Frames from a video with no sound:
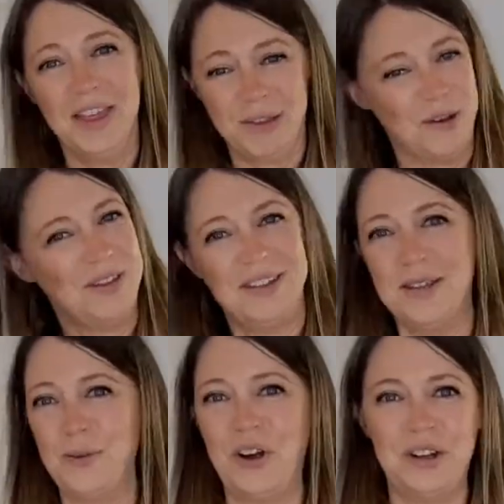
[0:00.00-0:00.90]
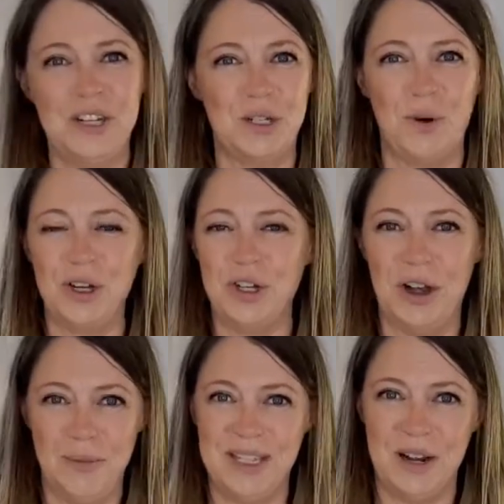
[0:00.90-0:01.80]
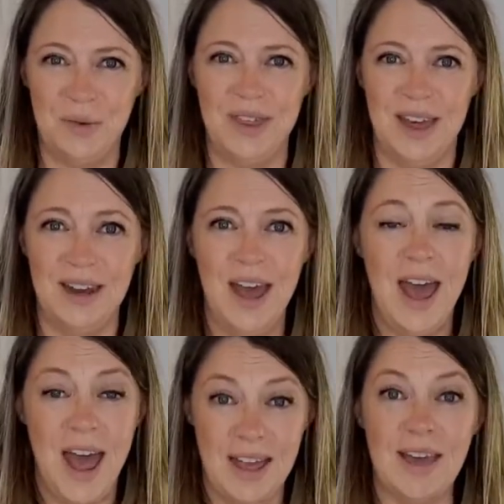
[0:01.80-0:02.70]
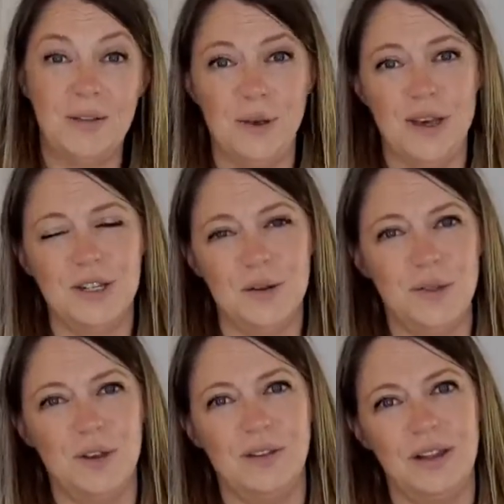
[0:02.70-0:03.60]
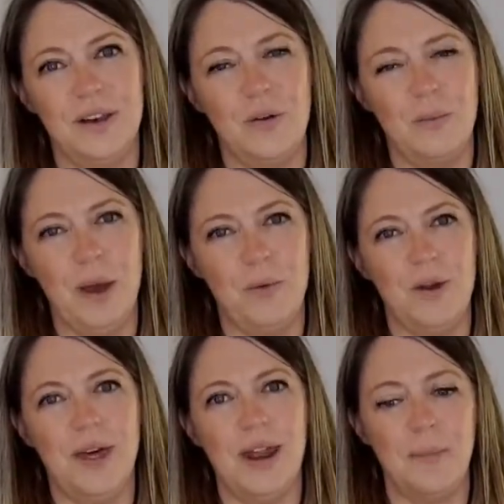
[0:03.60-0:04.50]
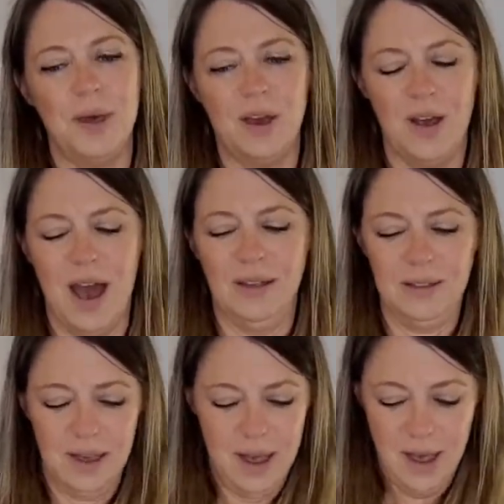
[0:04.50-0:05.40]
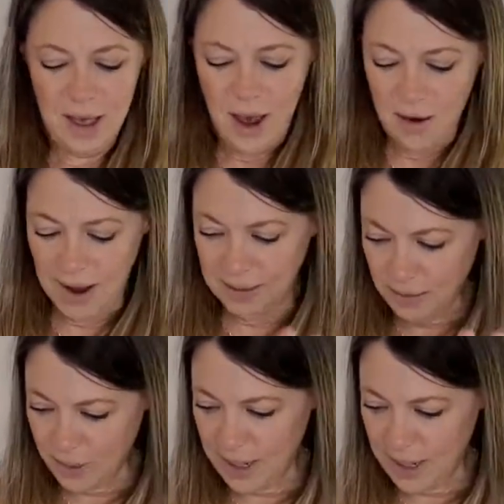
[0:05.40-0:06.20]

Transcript: throw this in the dishwasher and be done with it. And that's what you can do with this silicone bakeware that Epicure has. All right, so we're